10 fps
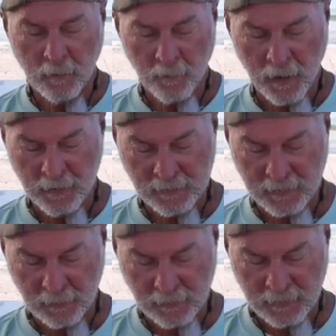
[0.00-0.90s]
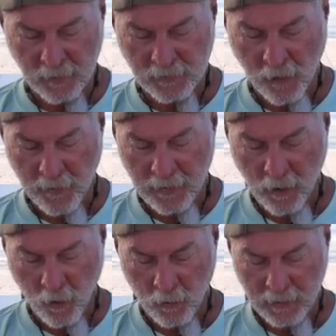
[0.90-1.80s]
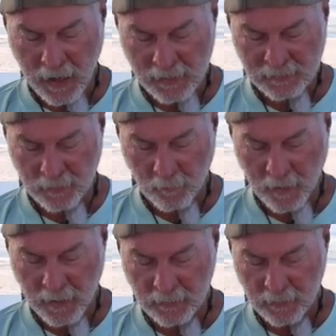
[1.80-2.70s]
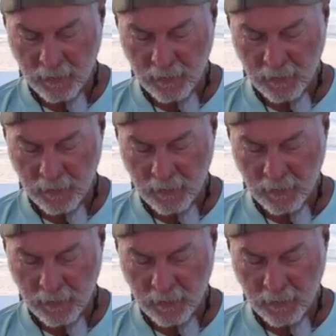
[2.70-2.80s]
But there's already a hole cast in the bait,